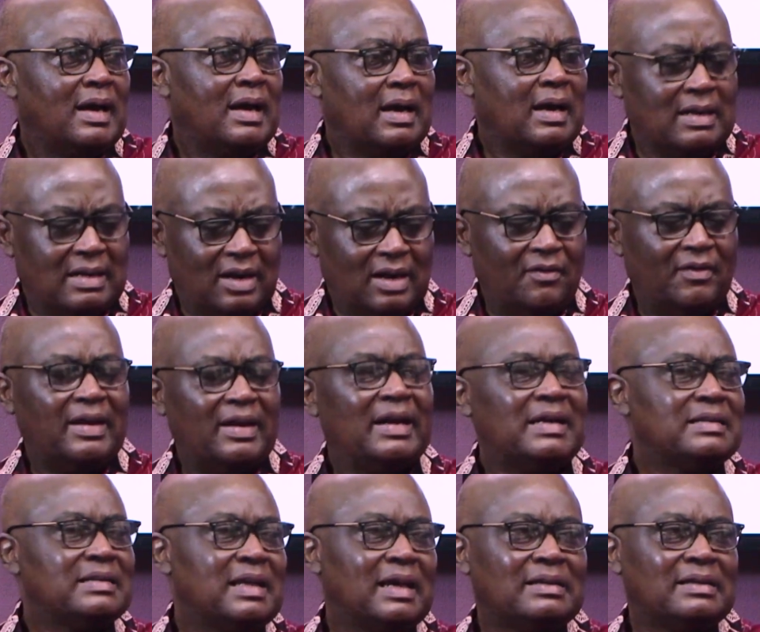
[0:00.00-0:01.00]
And I realized
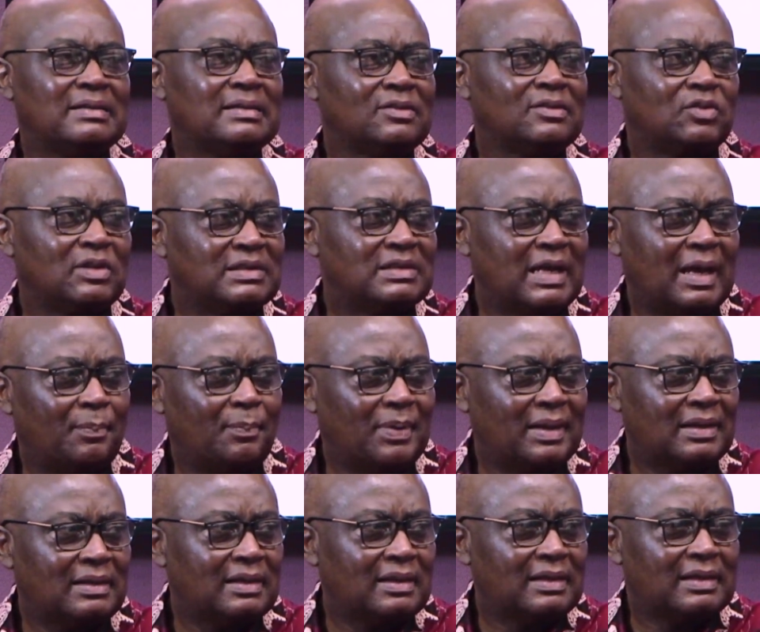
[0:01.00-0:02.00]
that it was the
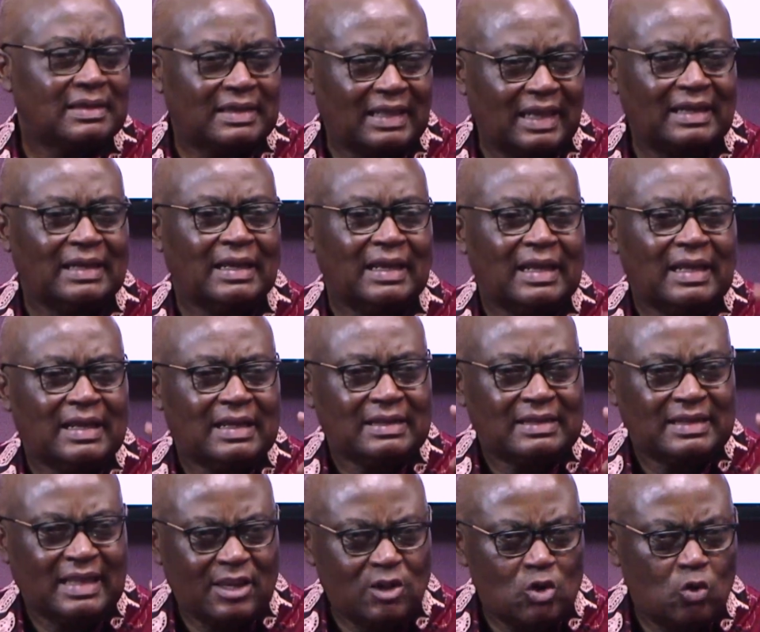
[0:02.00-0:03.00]
apathy. Then
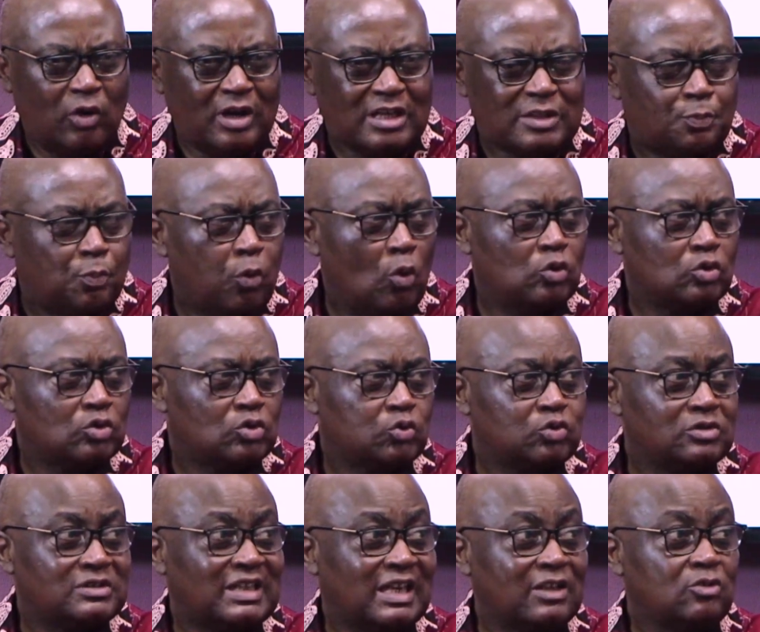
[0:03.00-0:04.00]
the US polls,
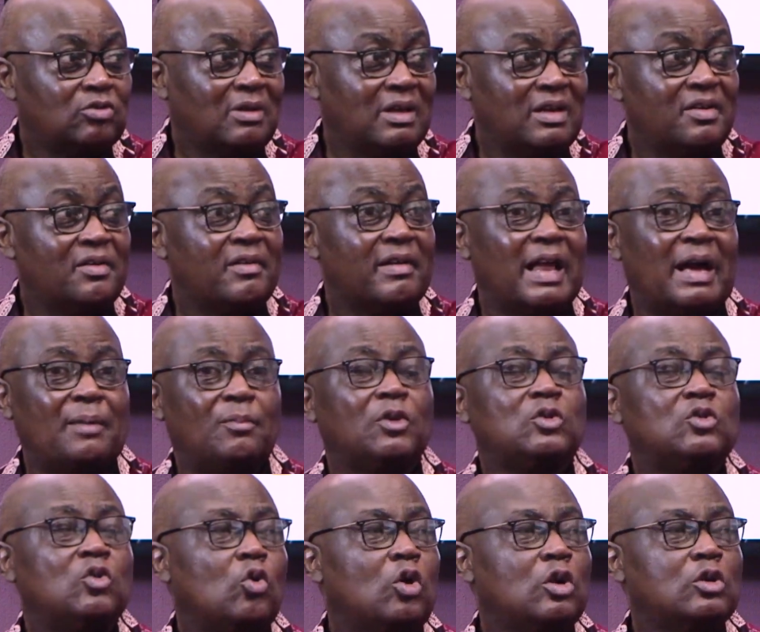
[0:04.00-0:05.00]
which I usually rely on, also
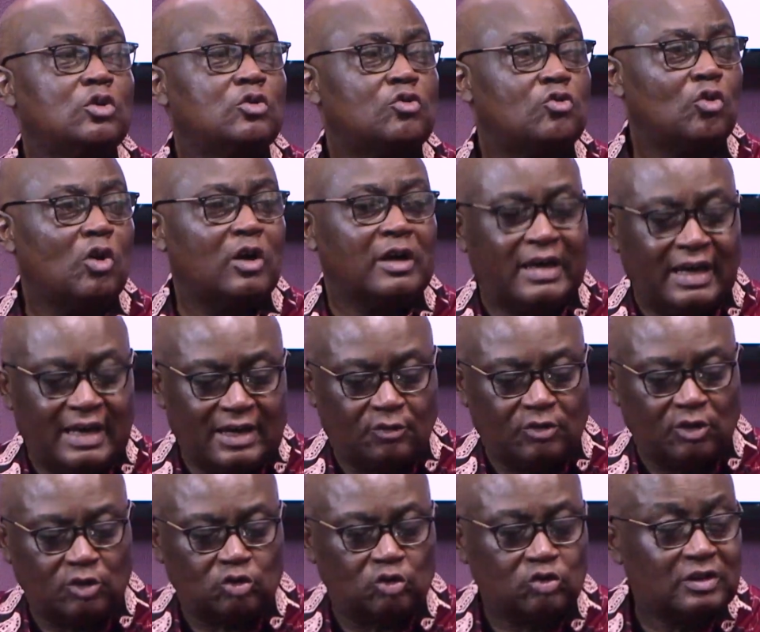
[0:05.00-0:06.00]
got it wrong. It
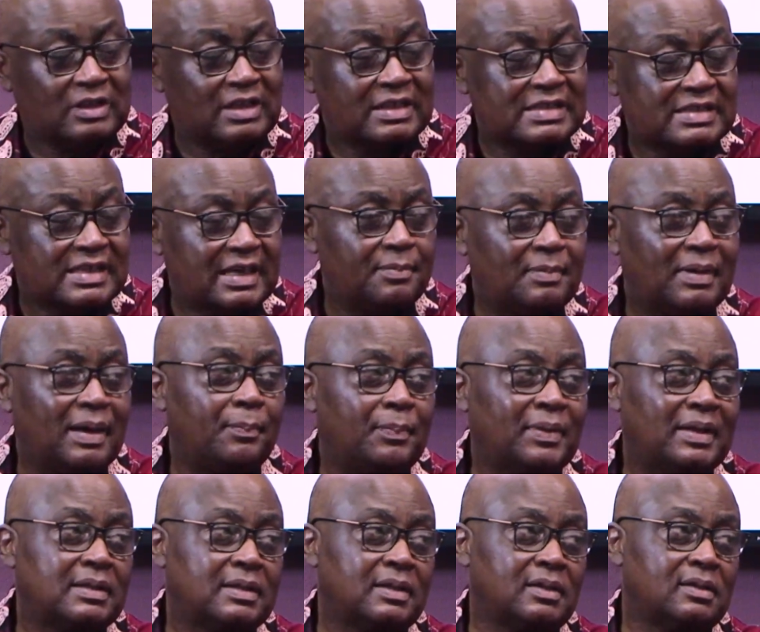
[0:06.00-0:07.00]
was also the same
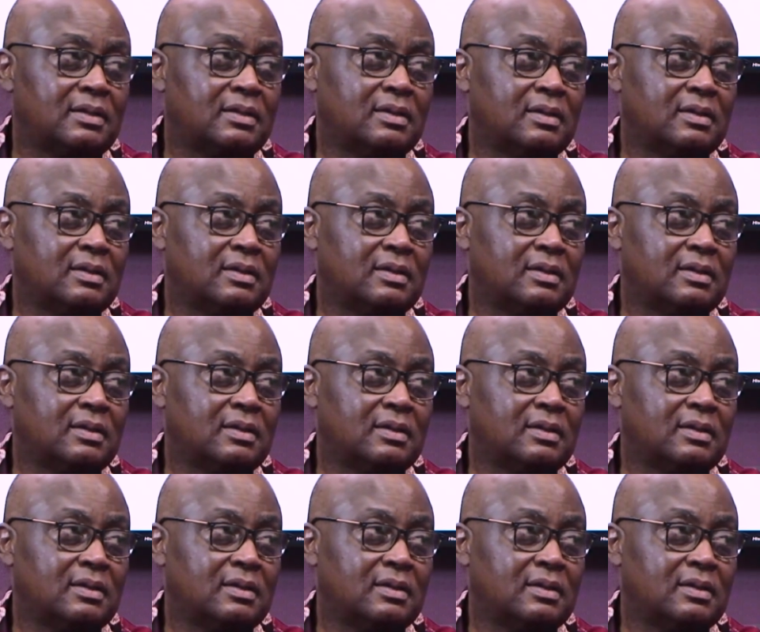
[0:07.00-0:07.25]
apathy.